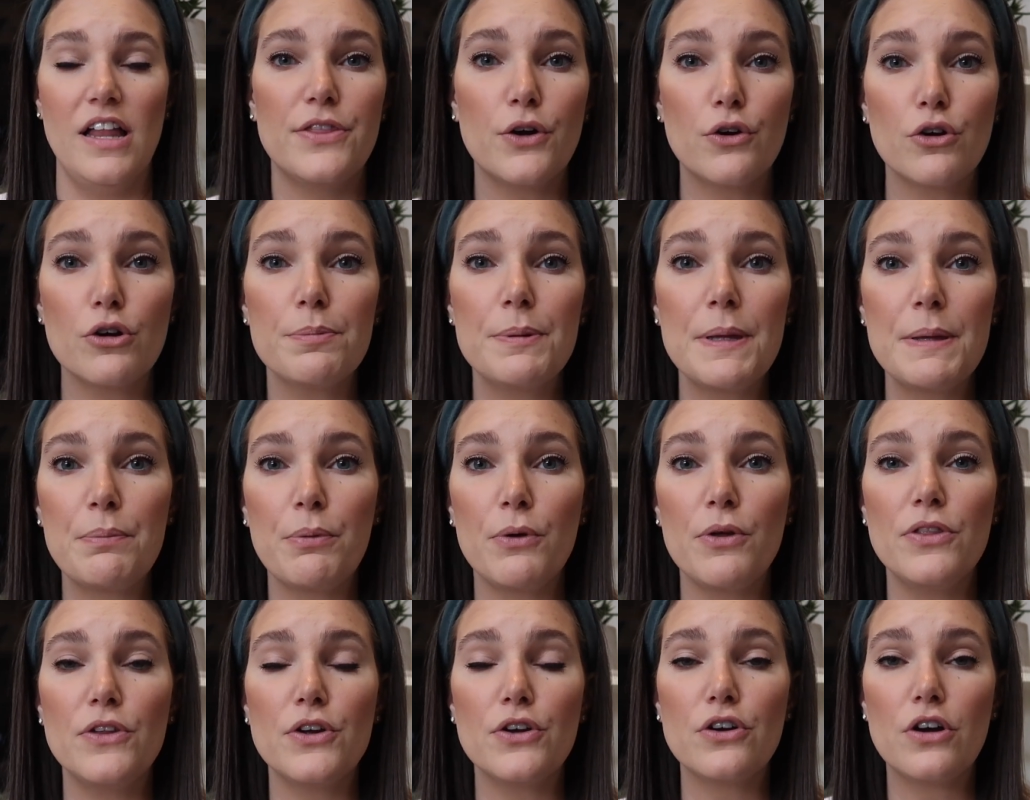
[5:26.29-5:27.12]
There were
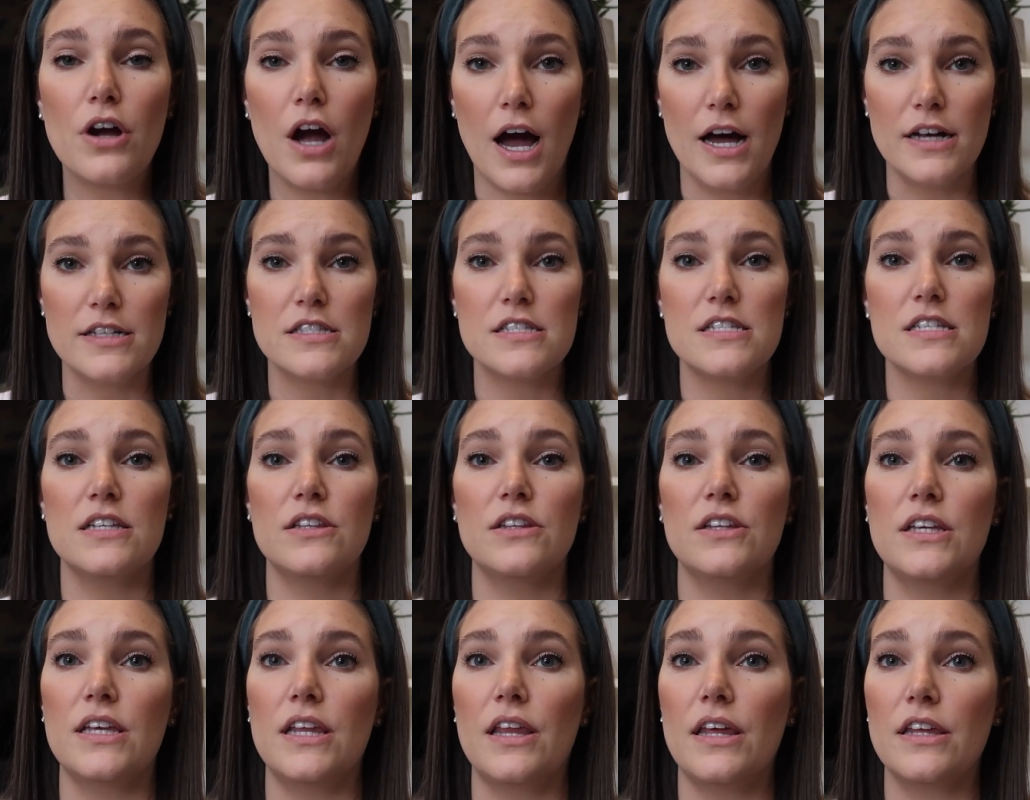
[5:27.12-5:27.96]
people in there
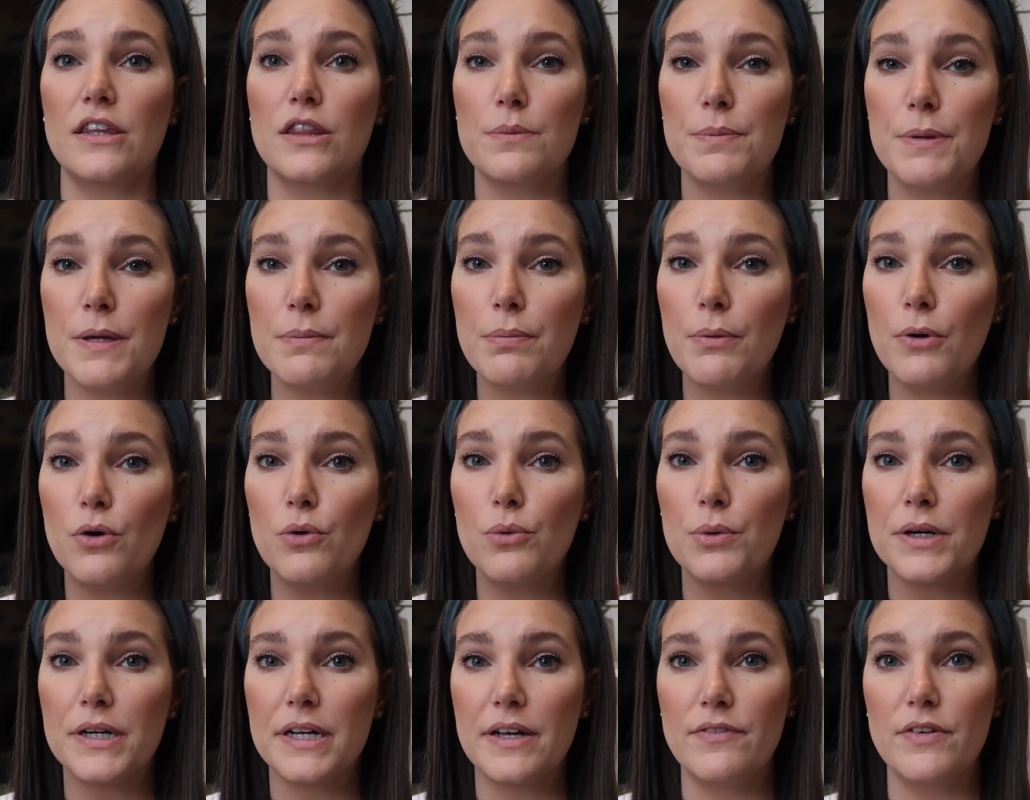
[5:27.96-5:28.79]
constantly, like the people who
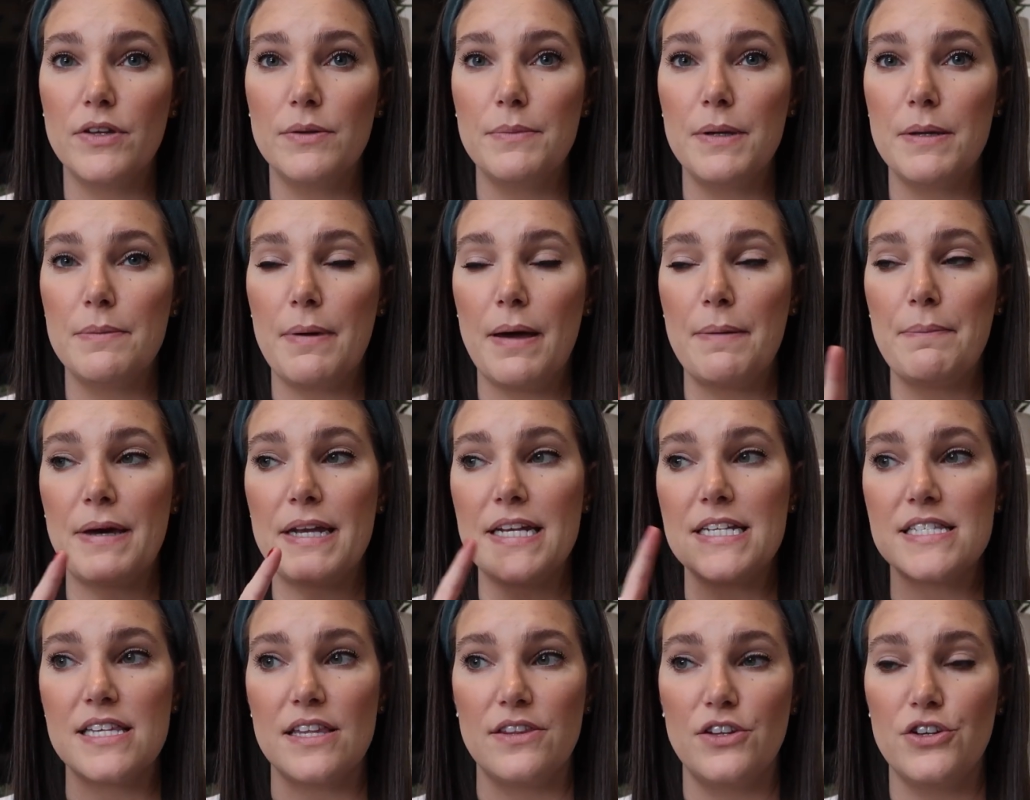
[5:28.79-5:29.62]
were giving me my
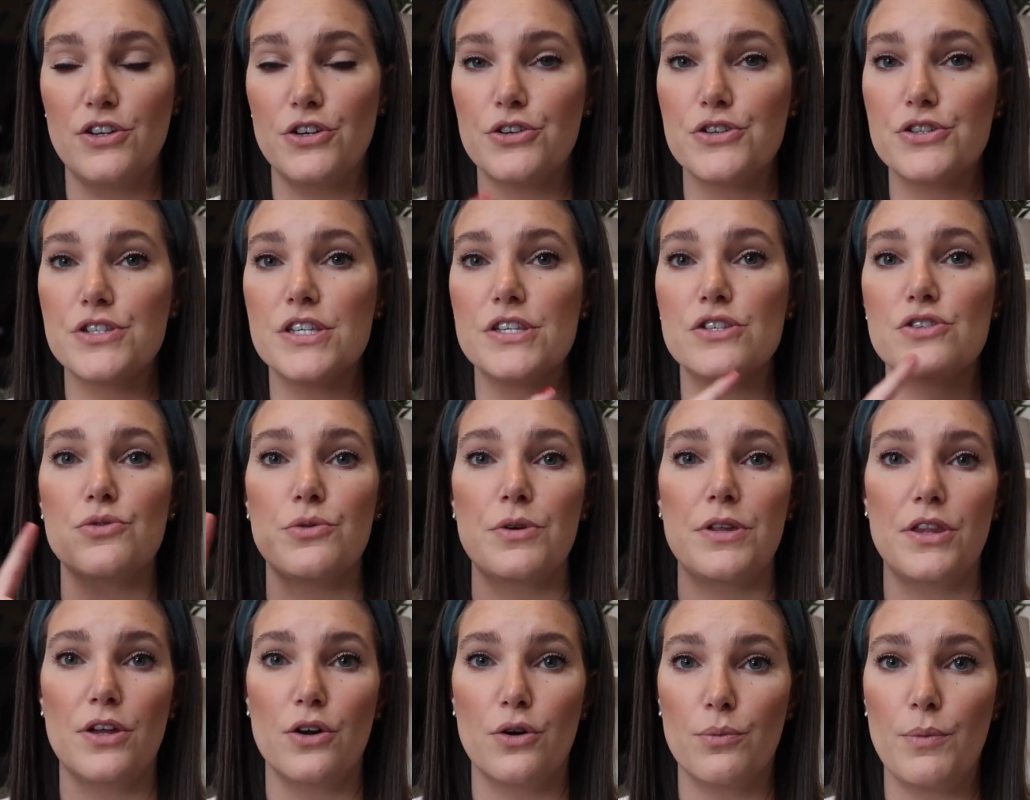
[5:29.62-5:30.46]
medicine, the nurses
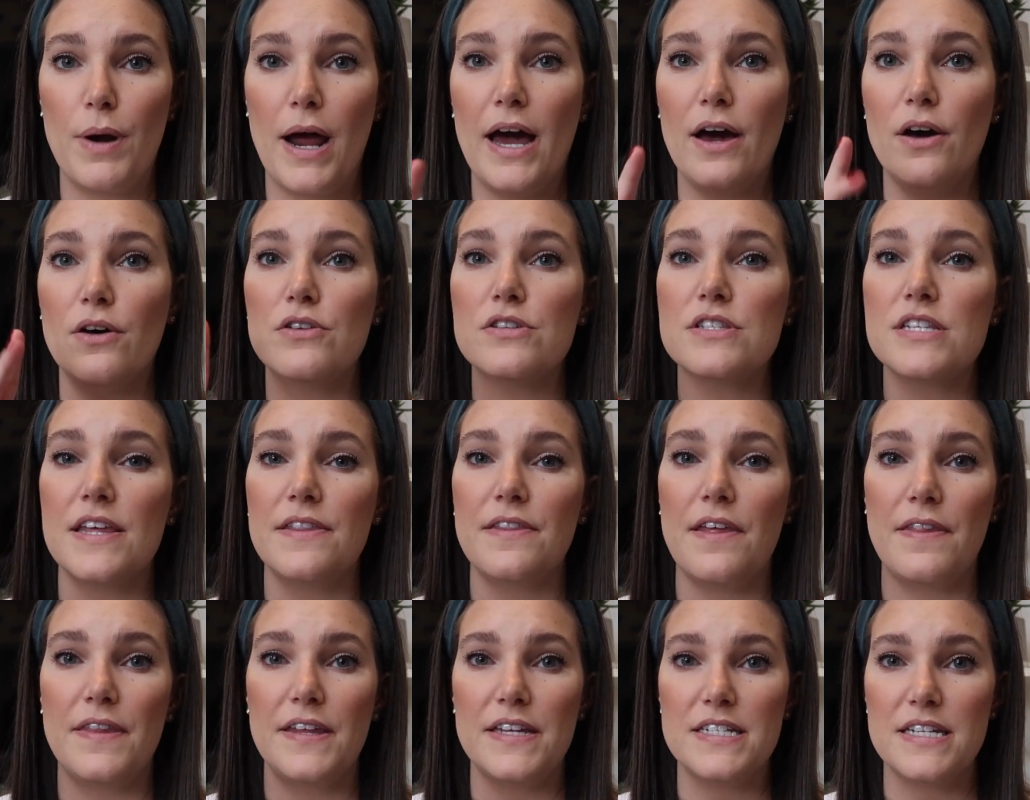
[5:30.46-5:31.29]
doing their rounds, and
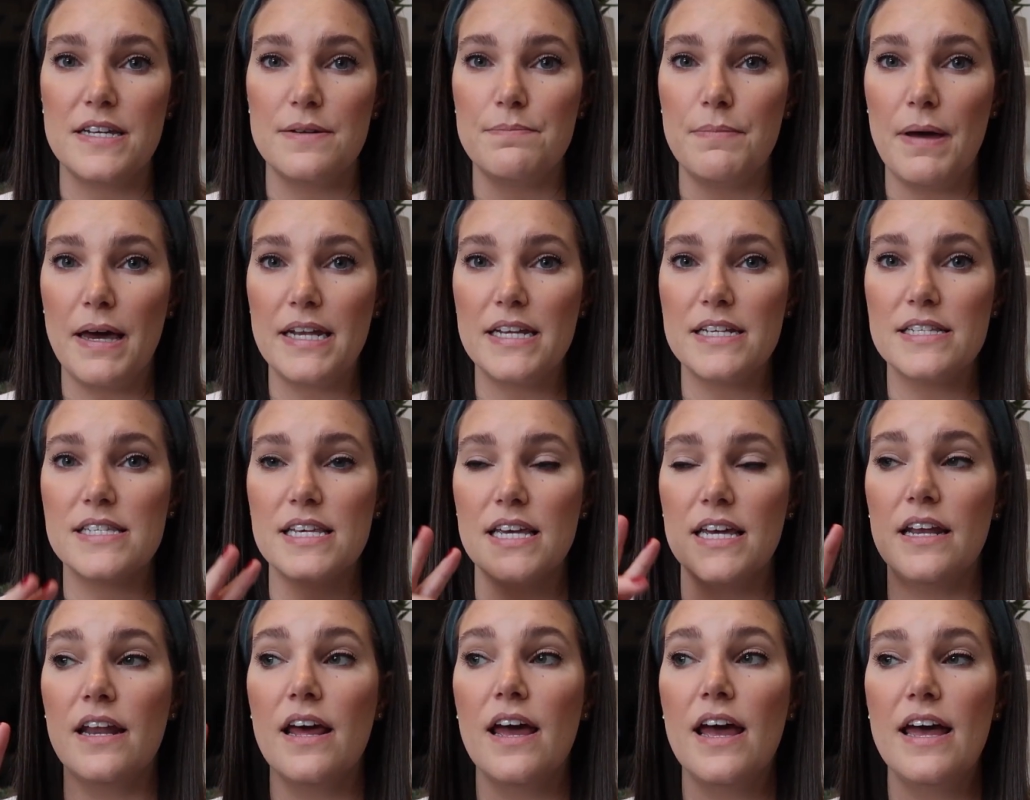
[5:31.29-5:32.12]
then they did
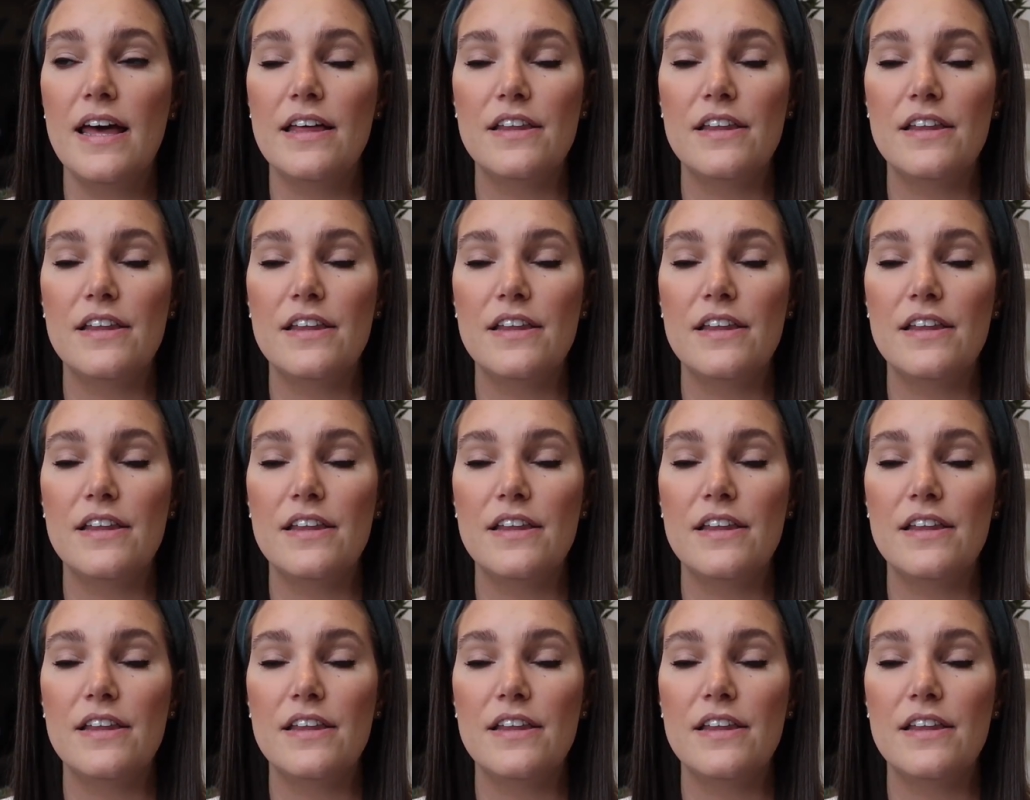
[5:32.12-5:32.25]
medicine.